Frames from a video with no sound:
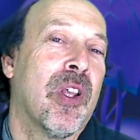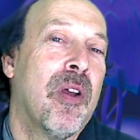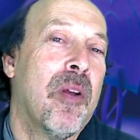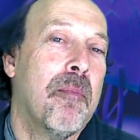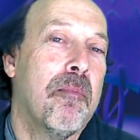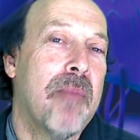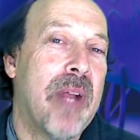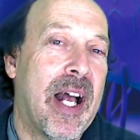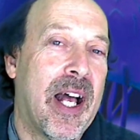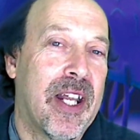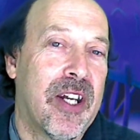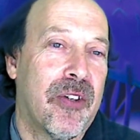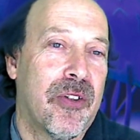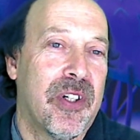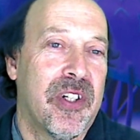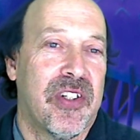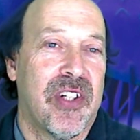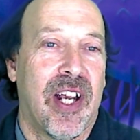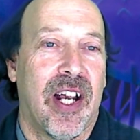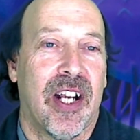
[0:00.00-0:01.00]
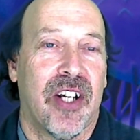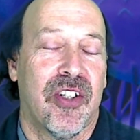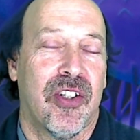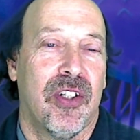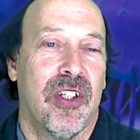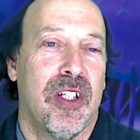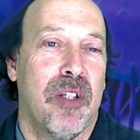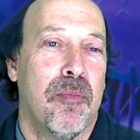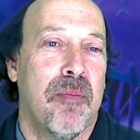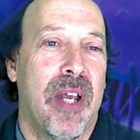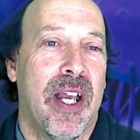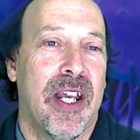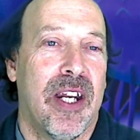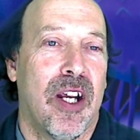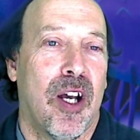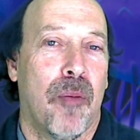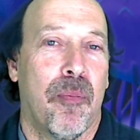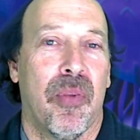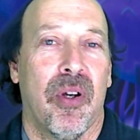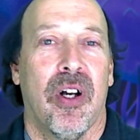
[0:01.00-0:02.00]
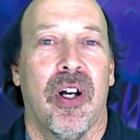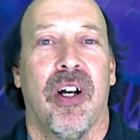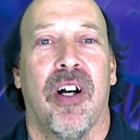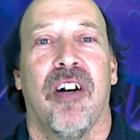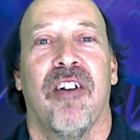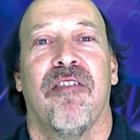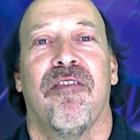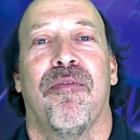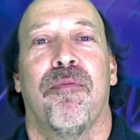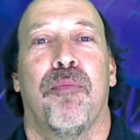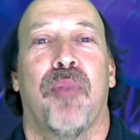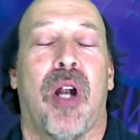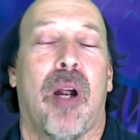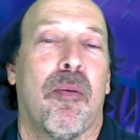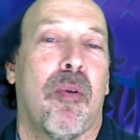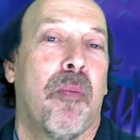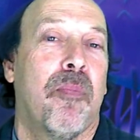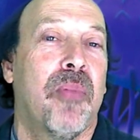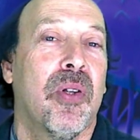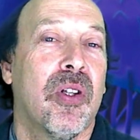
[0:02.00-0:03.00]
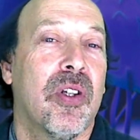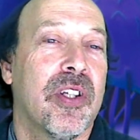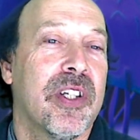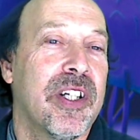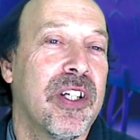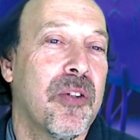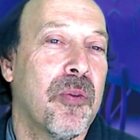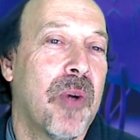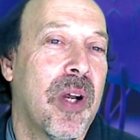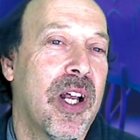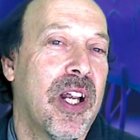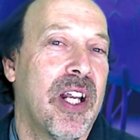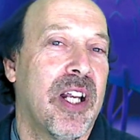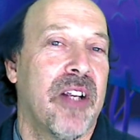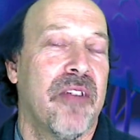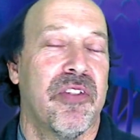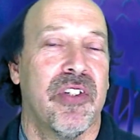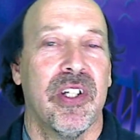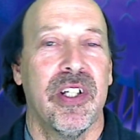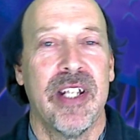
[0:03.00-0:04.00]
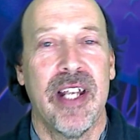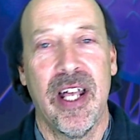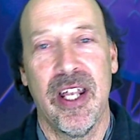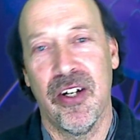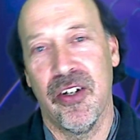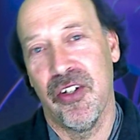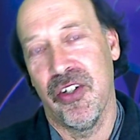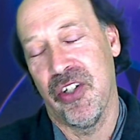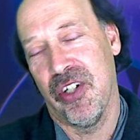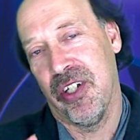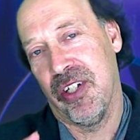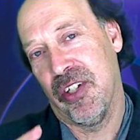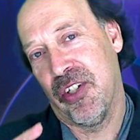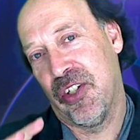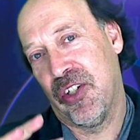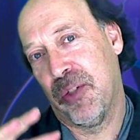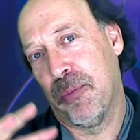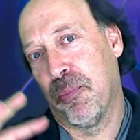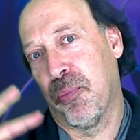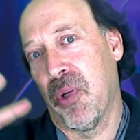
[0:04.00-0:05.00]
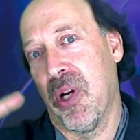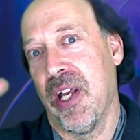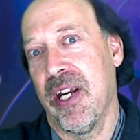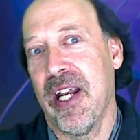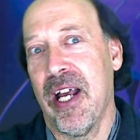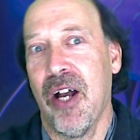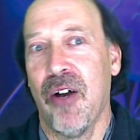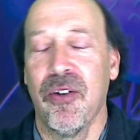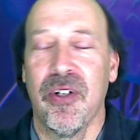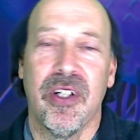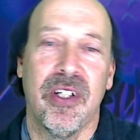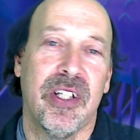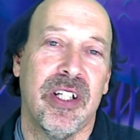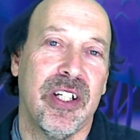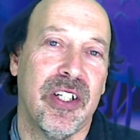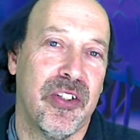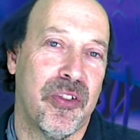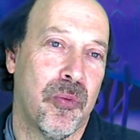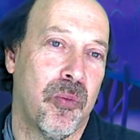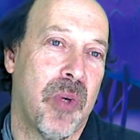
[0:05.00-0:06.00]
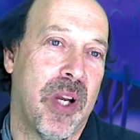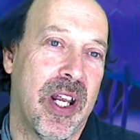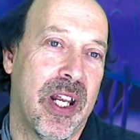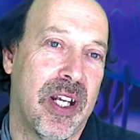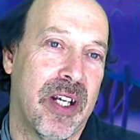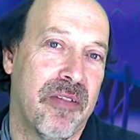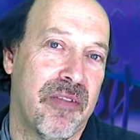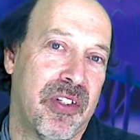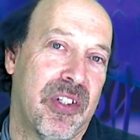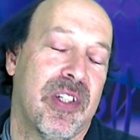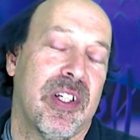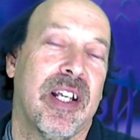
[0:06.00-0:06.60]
matter is actually made up of probability waves and the energy is spread out in these waves,